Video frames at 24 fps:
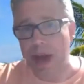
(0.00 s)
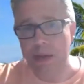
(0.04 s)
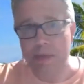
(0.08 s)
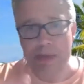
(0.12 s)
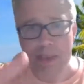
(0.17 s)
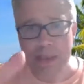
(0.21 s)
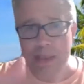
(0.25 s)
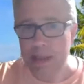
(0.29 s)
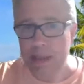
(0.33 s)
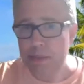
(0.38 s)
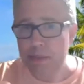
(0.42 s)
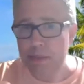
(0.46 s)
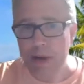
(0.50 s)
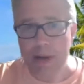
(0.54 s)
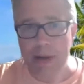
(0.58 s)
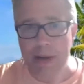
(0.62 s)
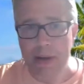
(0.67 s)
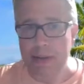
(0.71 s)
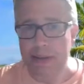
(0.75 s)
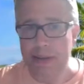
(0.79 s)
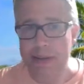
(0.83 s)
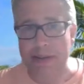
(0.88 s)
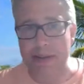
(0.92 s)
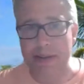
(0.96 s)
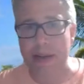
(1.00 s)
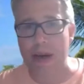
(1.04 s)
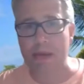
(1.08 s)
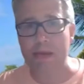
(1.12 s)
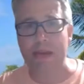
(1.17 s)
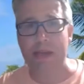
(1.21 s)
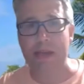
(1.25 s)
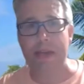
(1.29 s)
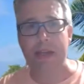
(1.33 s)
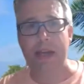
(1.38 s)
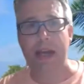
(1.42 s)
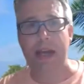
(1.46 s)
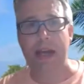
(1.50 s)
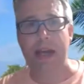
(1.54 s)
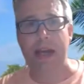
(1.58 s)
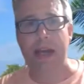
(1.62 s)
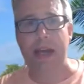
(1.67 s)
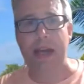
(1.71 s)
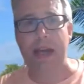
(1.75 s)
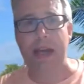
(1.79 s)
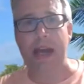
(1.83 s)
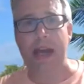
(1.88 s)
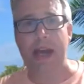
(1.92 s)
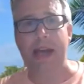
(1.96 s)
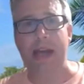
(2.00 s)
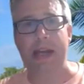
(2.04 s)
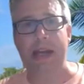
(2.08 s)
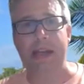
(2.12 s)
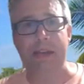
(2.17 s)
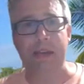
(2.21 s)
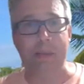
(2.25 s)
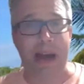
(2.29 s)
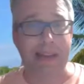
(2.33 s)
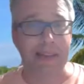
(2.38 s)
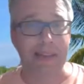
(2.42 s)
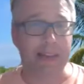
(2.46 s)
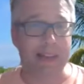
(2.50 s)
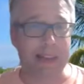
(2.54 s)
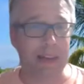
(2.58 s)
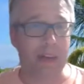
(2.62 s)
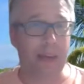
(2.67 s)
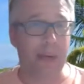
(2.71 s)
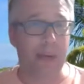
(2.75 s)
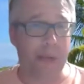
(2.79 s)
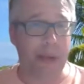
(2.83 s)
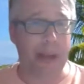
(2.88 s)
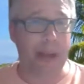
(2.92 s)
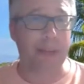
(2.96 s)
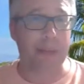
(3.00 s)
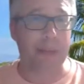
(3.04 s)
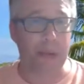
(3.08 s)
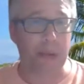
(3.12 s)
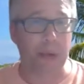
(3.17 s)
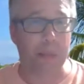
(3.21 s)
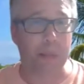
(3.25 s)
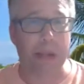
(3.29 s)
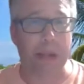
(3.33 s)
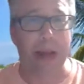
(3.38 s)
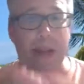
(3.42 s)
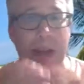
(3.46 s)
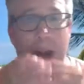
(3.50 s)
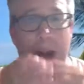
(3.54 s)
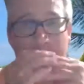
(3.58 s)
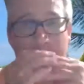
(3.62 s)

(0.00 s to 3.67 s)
in the pocket. It sounds idiomatically correct. You could play like